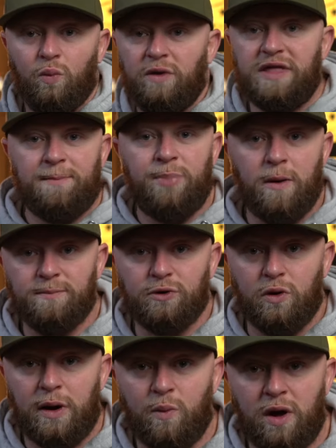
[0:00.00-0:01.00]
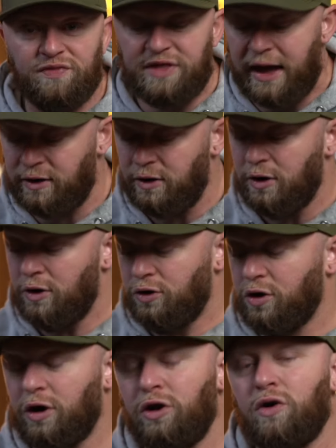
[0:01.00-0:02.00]
Where'd that pump go? I want that.
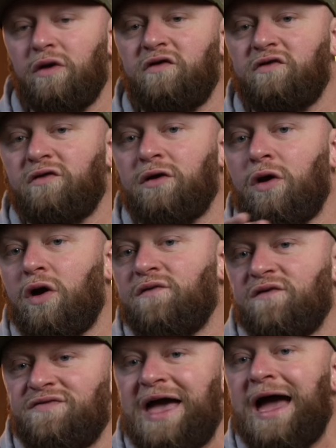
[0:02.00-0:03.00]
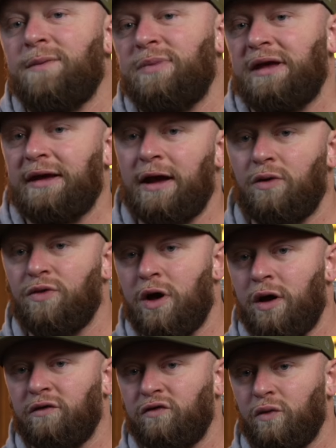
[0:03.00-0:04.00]
You're going to notice the curve of that being held
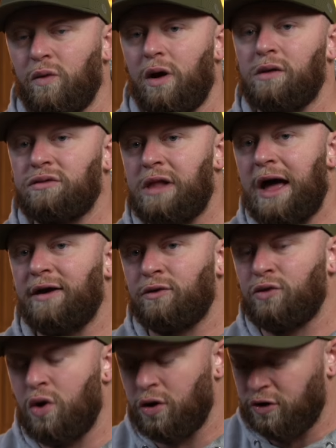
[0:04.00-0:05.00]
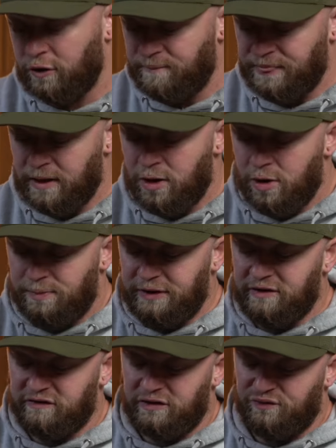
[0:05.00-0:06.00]
on to a lot longer
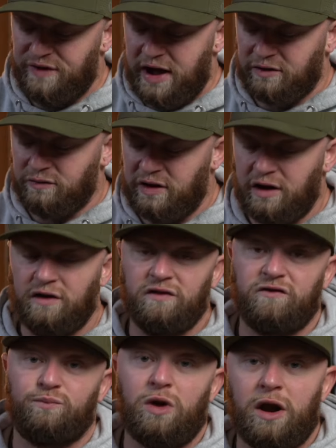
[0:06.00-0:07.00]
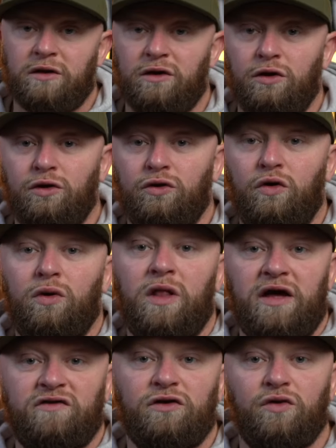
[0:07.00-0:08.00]
because of the fact of taking this product and
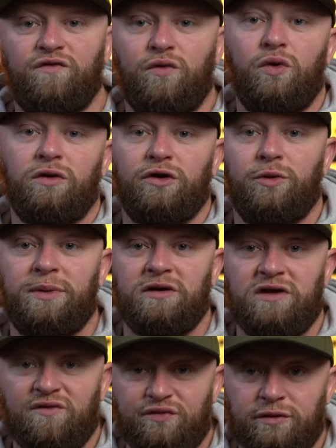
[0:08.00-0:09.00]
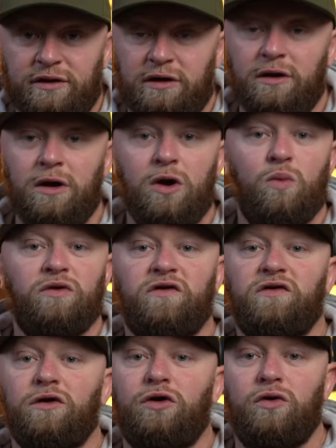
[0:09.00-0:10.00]
utilizing your food a little bit differently, which
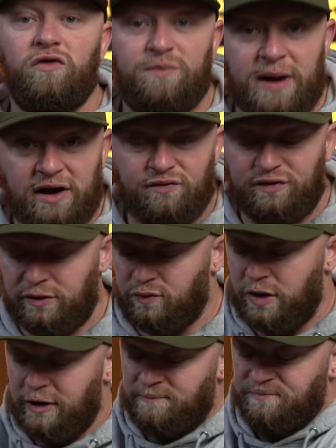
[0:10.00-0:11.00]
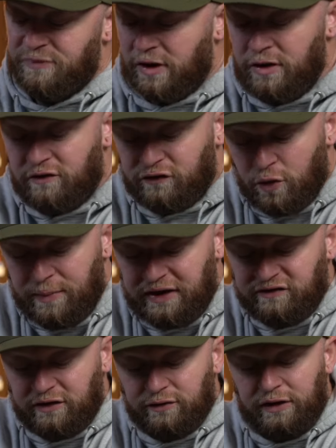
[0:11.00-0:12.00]
is a huge benefit, right? So
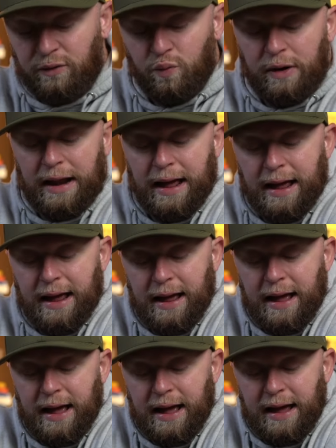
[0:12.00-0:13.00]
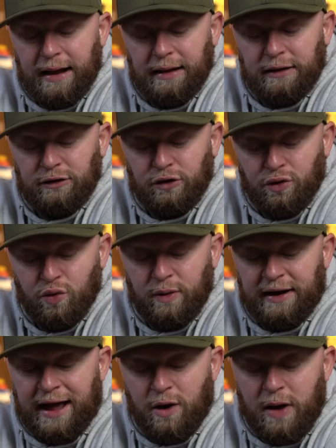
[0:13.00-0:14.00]
basically what I do
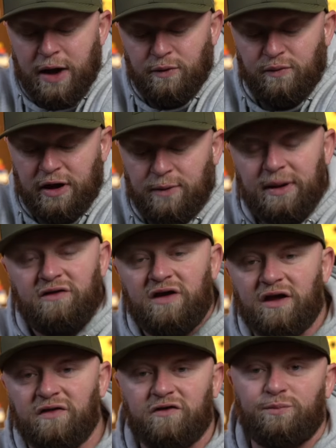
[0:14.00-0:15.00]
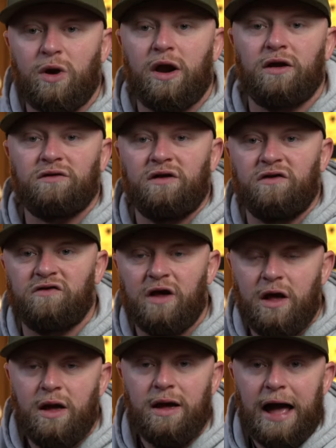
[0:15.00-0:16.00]
and how I would recommend taking this product is
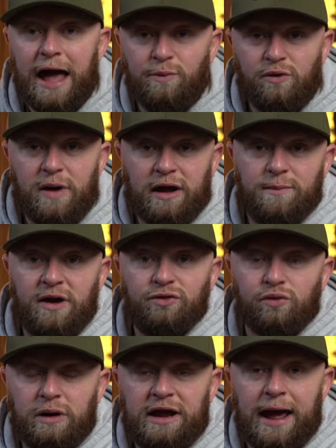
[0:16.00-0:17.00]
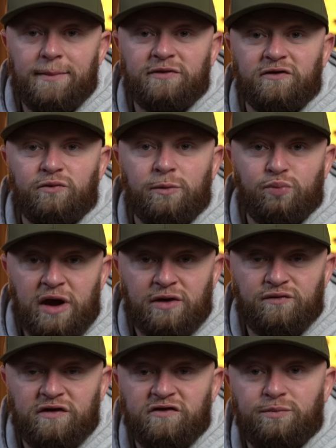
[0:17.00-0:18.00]
I would recommend three capsules with
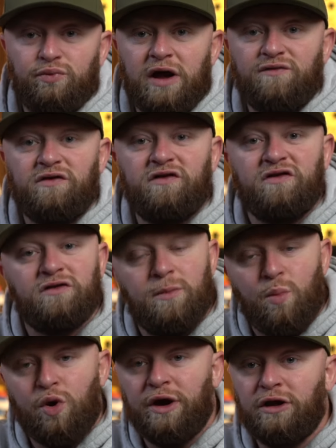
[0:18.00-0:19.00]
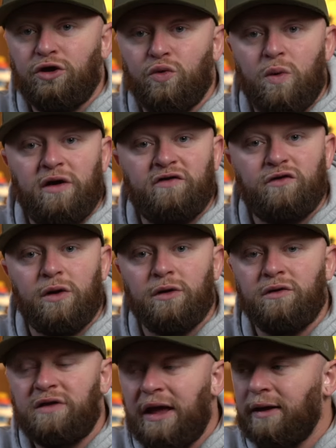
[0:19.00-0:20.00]
breakfast. Breakfast is the morning. You want to start
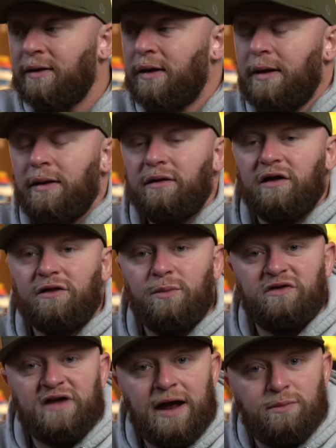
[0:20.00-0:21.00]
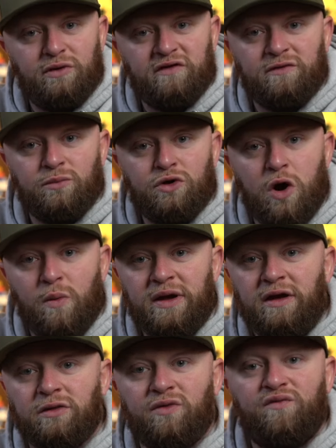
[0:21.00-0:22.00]
your day, get the metabolism
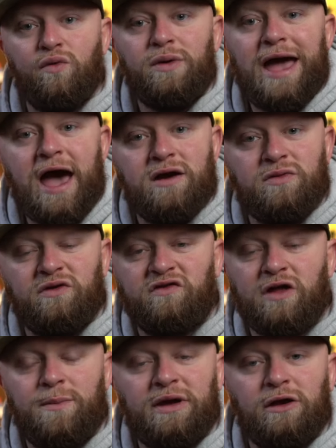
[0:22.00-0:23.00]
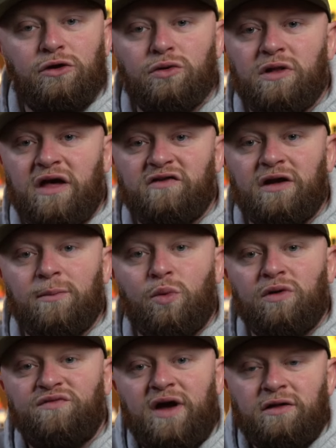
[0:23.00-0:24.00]
going, get the food out of the stomach and utilizing it
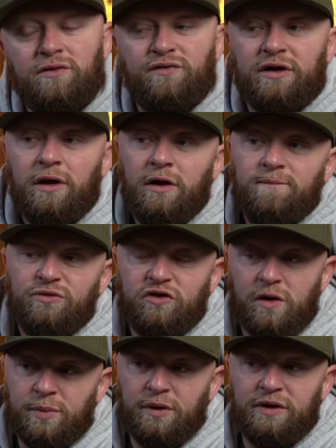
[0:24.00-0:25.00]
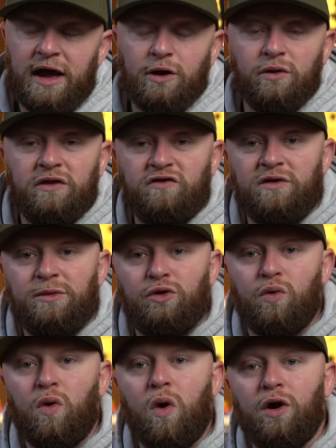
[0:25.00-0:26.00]
more effectively. Typically, I go to the gym and
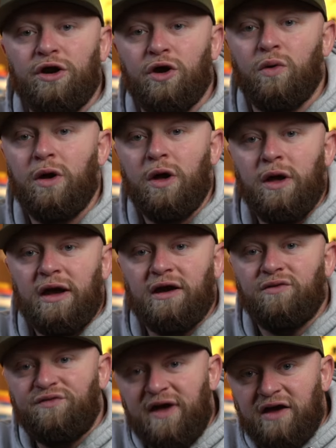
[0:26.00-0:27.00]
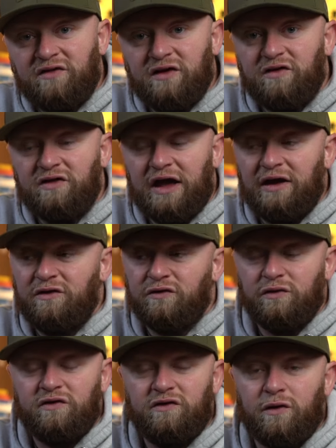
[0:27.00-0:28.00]
do cardio in a fasted state.
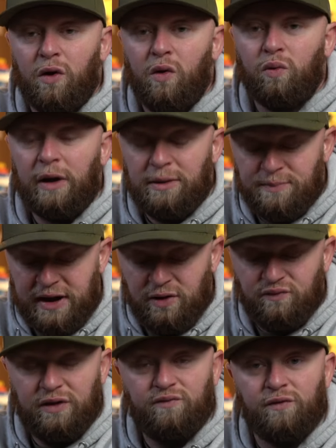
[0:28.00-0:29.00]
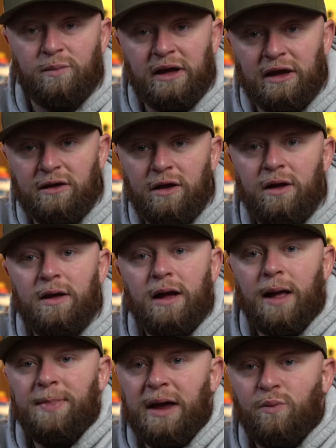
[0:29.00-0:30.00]
So this is a great benefit for me.
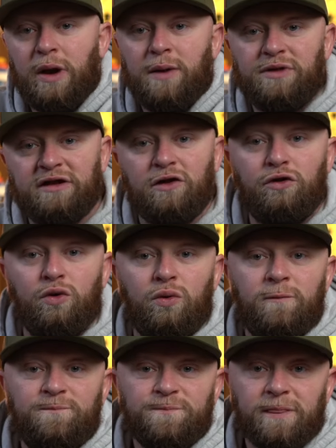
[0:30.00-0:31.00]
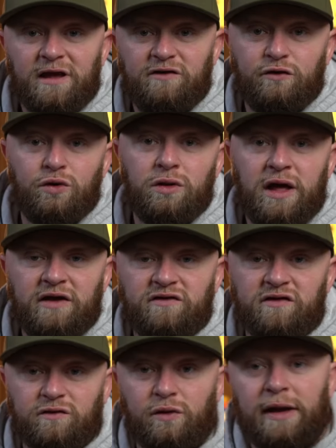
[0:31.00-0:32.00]
And then what I'd like to do is utilize
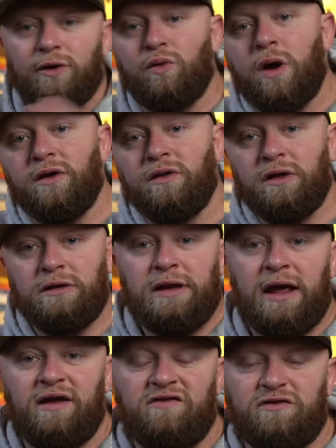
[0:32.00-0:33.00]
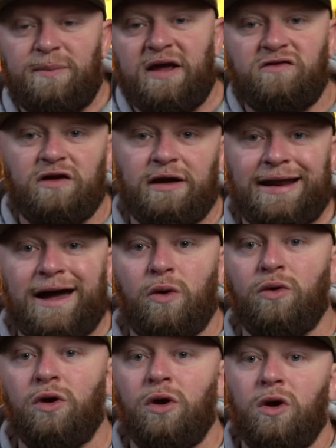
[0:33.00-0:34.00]
this later on in the day, spacing it
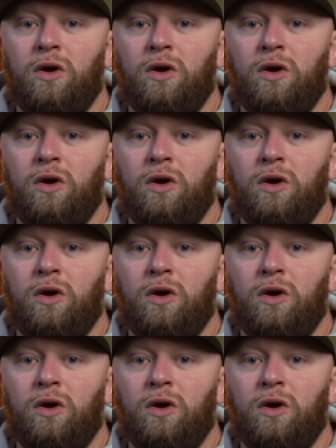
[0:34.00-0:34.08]
out.